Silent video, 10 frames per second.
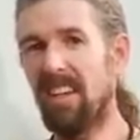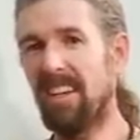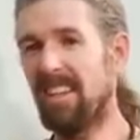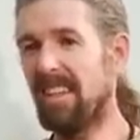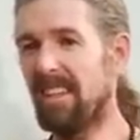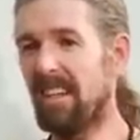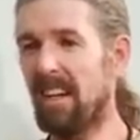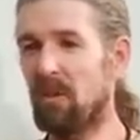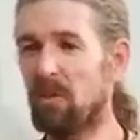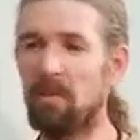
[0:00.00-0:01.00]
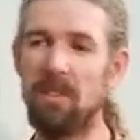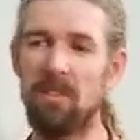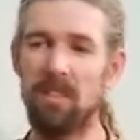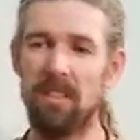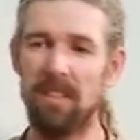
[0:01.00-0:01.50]
And then I was
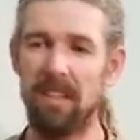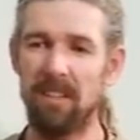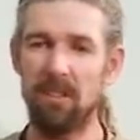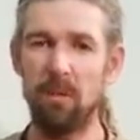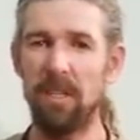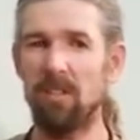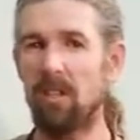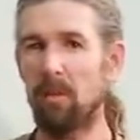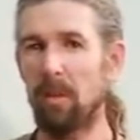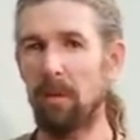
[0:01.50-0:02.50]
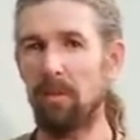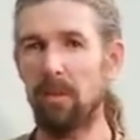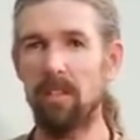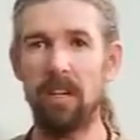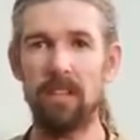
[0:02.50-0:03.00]
visited 2 weeks ago by my
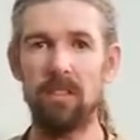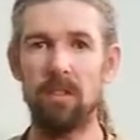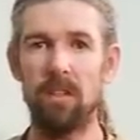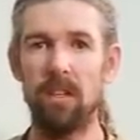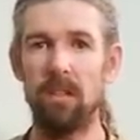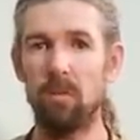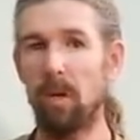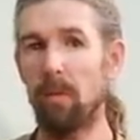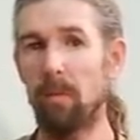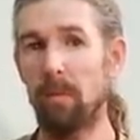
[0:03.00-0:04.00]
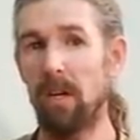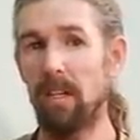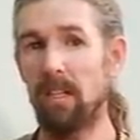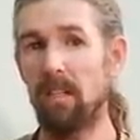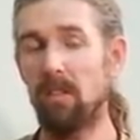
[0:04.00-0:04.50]
friend Dr. Robert
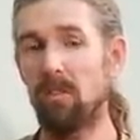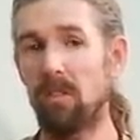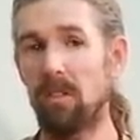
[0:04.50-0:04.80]
Bugg, who's